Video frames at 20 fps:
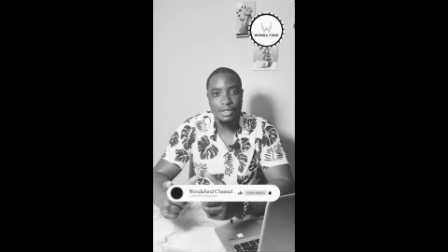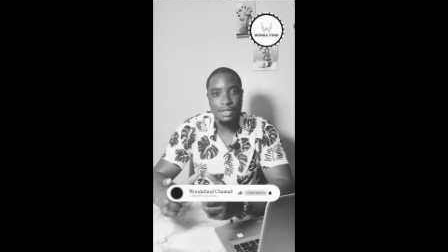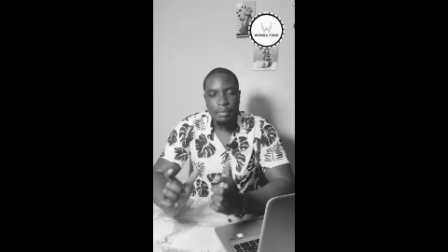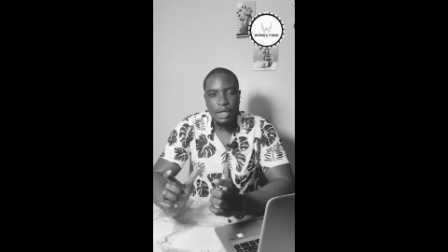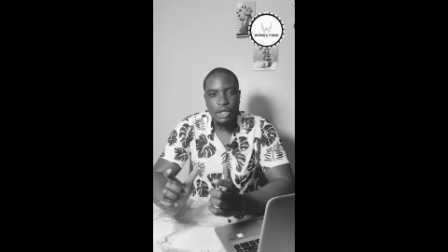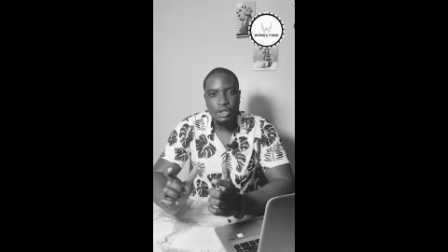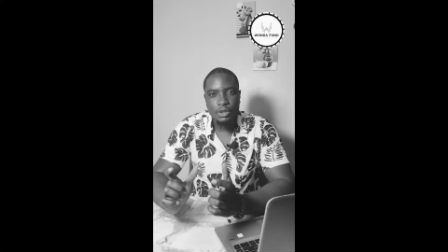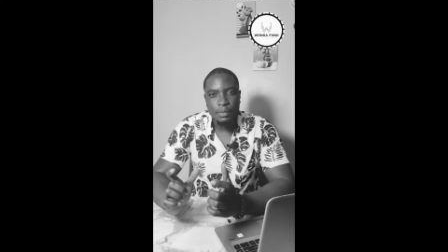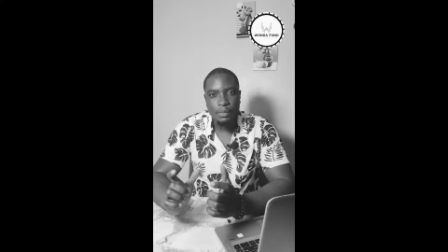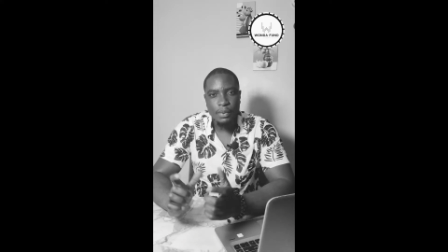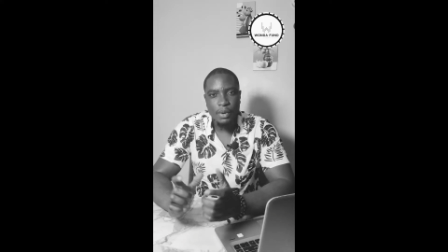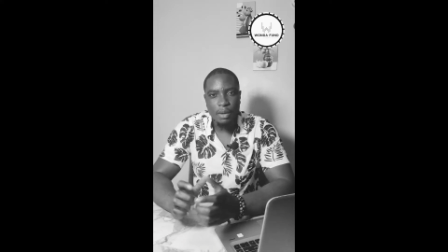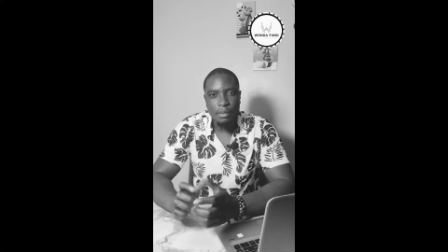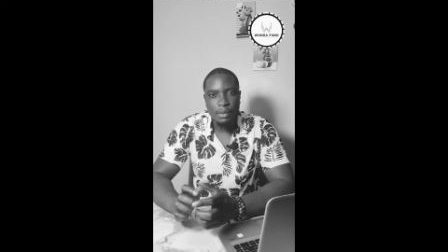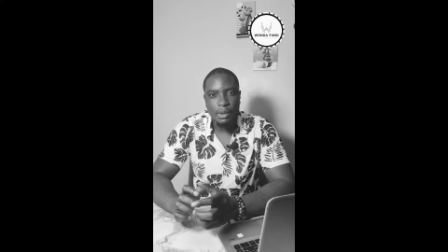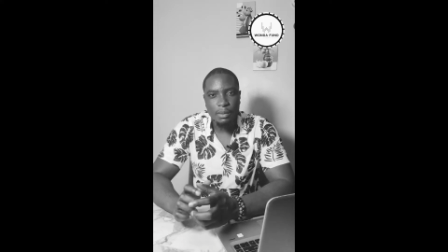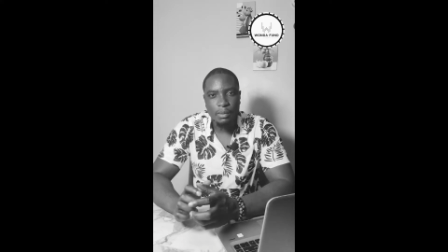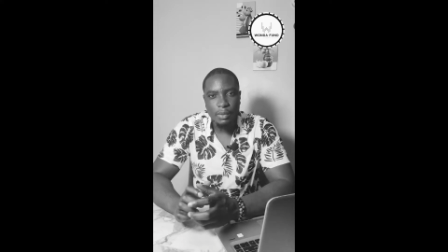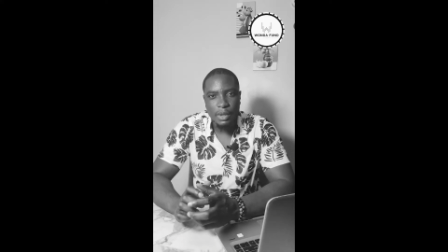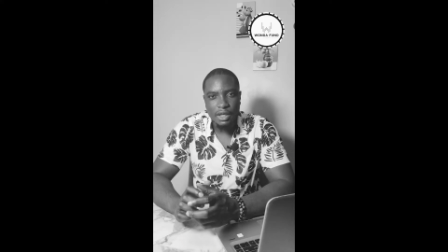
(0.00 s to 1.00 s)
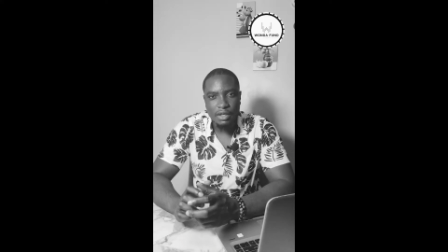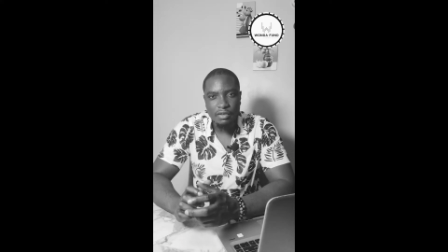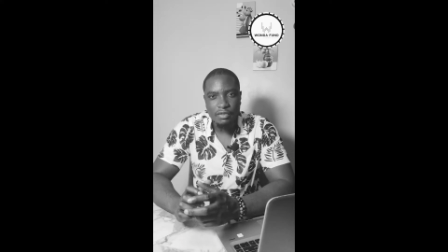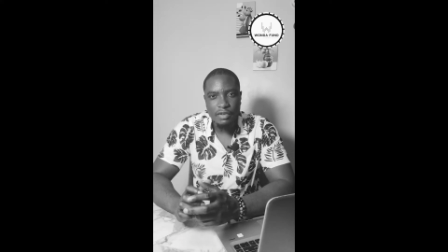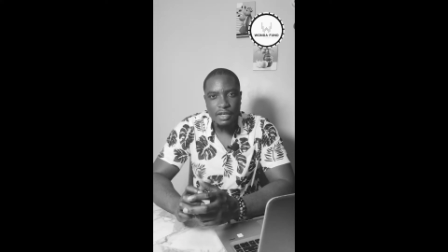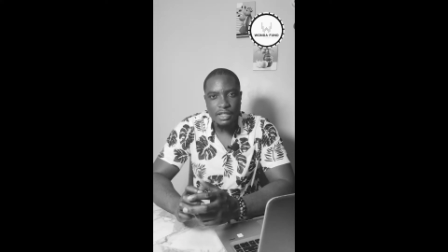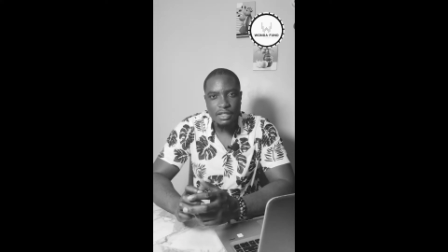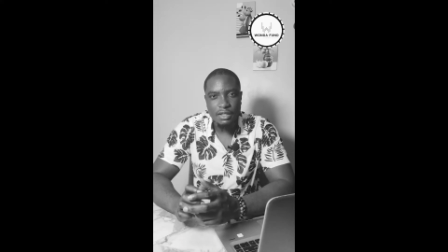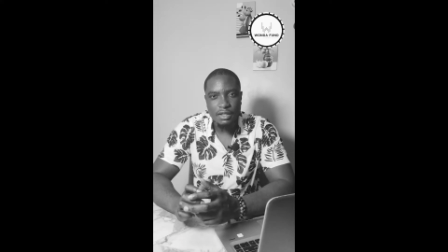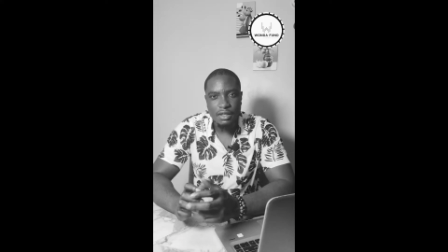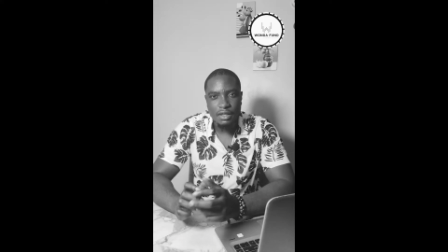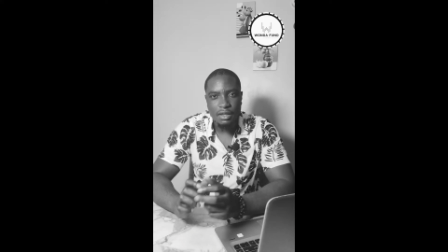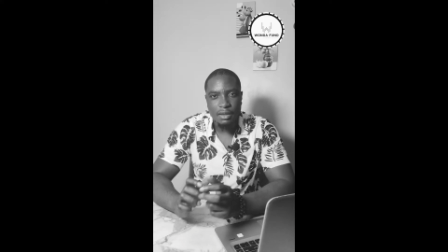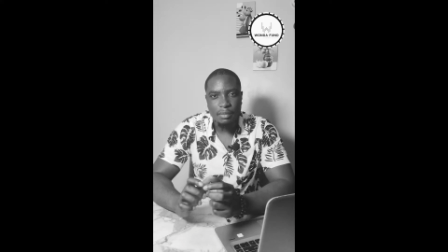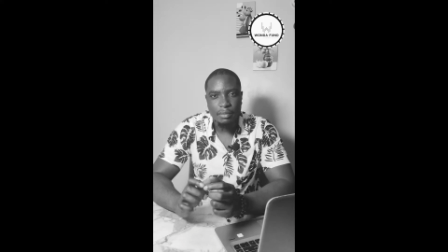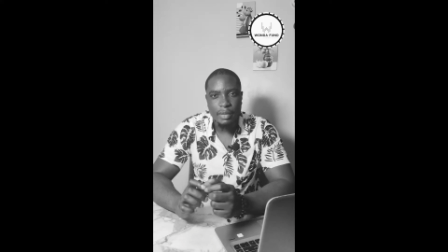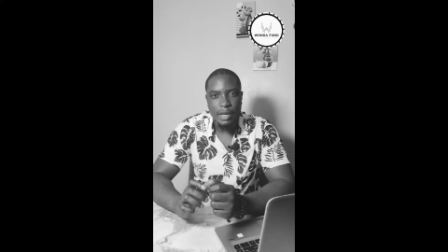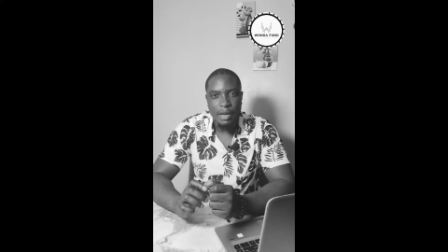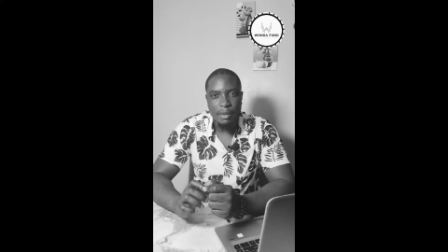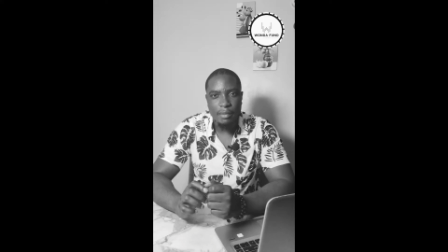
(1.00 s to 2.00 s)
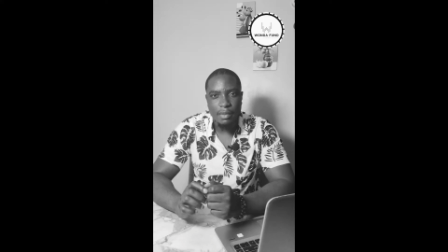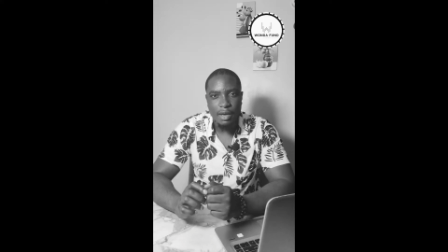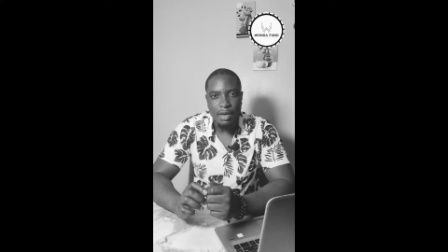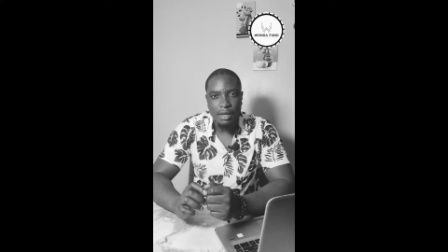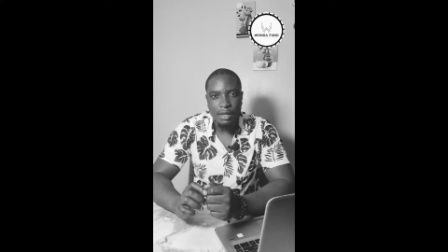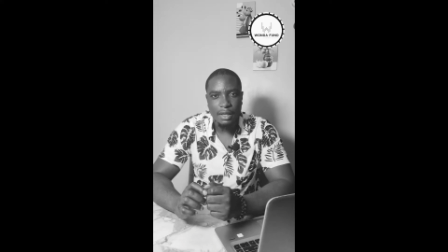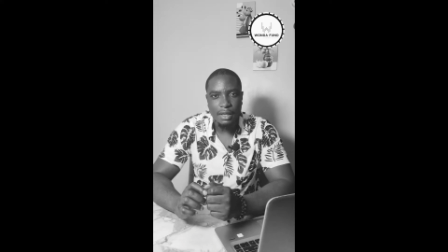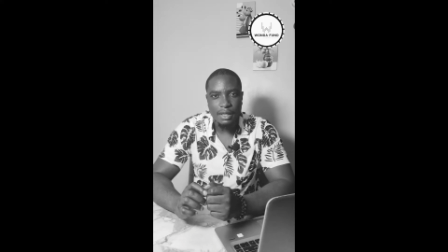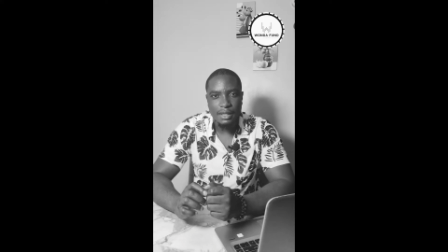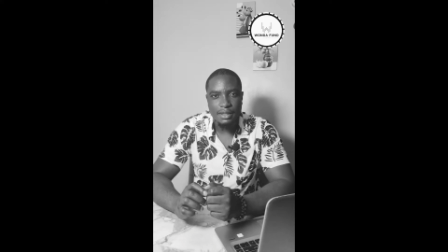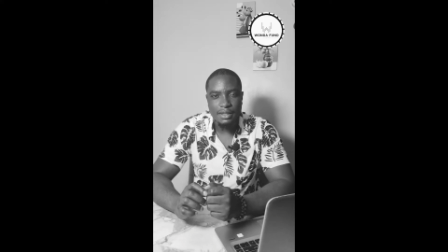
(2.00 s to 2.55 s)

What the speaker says: Major problem when investing in the bear market